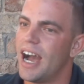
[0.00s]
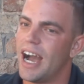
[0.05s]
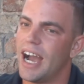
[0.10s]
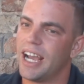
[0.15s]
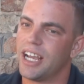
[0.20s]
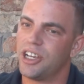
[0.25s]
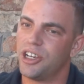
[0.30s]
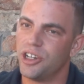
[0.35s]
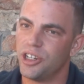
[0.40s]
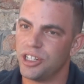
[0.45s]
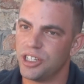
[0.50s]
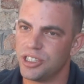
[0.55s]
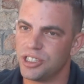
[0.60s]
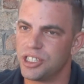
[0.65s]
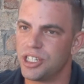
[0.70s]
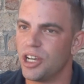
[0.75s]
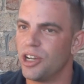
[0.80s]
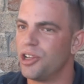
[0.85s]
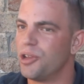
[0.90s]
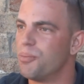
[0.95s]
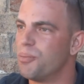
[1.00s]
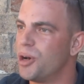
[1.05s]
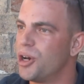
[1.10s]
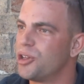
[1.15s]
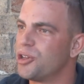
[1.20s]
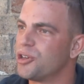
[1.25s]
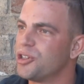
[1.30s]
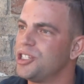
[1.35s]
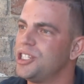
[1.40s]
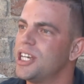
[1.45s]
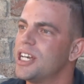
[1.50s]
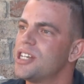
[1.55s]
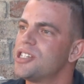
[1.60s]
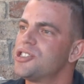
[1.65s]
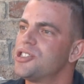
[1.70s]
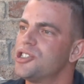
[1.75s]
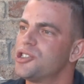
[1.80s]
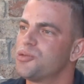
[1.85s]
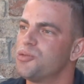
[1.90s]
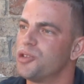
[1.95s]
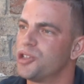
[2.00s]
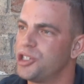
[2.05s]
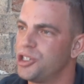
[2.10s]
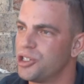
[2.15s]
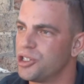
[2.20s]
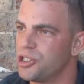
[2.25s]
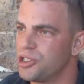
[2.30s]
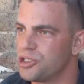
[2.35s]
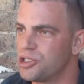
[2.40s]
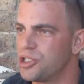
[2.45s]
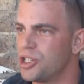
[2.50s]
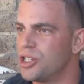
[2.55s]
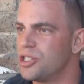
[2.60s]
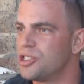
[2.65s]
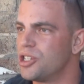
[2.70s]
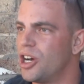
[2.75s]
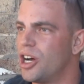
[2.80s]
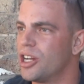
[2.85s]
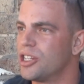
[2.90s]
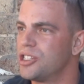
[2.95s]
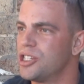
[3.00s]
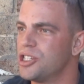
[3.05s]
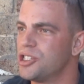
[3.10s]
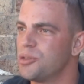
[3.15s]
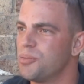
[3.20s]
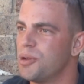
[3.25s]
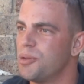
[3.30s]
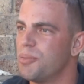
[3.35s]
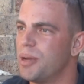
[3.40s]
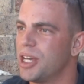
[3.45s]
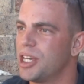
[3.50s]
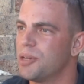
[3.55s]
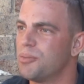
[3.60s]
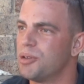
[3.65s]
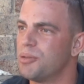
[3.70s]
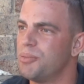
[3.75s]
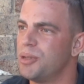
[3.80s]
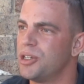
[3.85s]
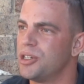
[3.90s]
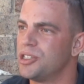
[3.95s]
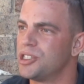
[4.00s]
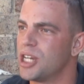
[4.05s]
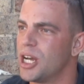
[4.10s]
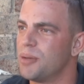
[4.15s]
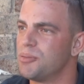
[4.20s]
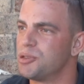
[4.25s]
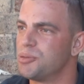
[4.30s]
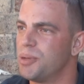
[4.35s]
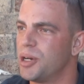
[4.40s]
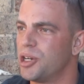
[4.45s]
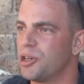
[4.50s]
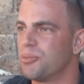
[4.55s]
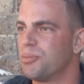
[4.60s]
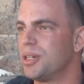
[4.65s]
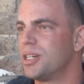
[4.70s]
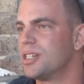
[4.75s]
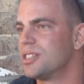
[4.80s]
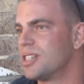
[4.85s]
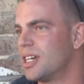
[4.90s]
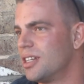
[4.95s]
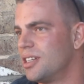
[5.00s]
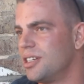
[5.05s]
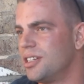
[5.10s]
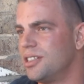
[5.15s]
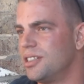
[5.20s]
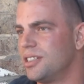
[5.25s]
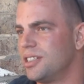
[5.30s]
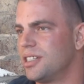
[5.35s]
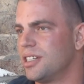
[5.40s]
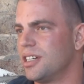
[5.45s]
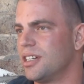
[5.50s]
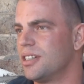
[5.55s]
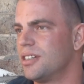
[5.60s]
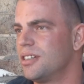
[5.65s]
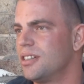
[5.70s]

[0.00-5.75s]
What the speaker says: I couldn't tell a mother, yes, this will cure your son's autism and make him a million times better, because I legally can.